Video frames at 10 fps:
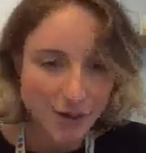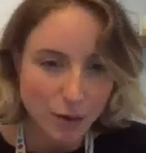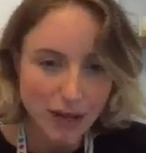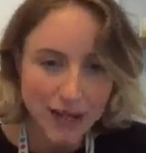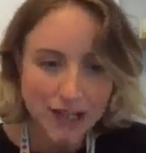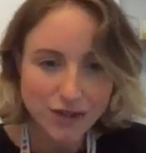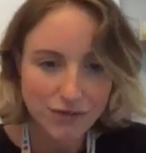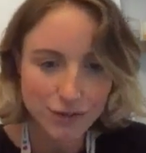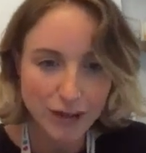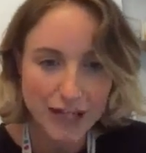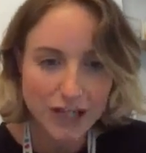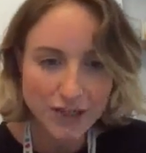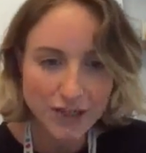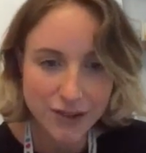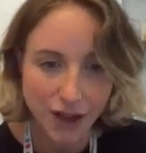which
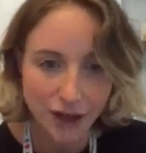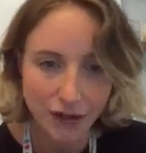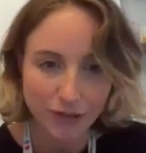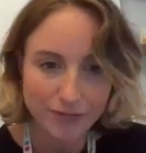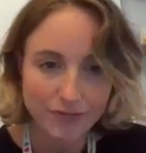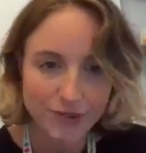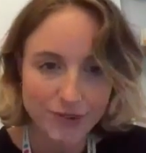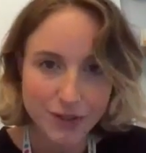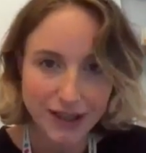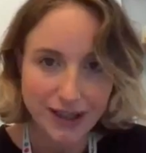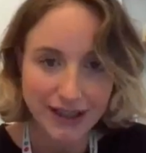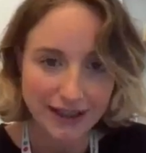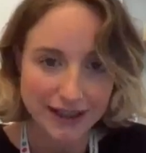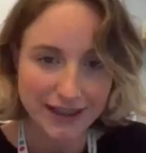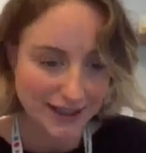zone do we think
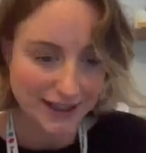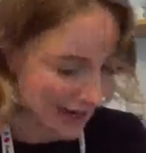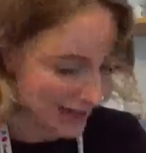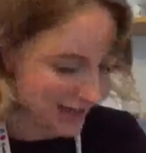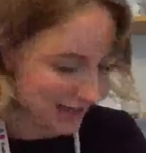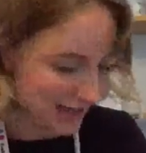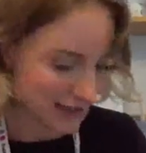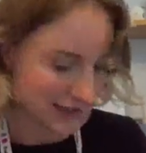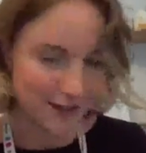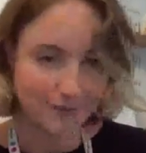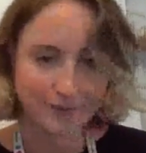this lady is in?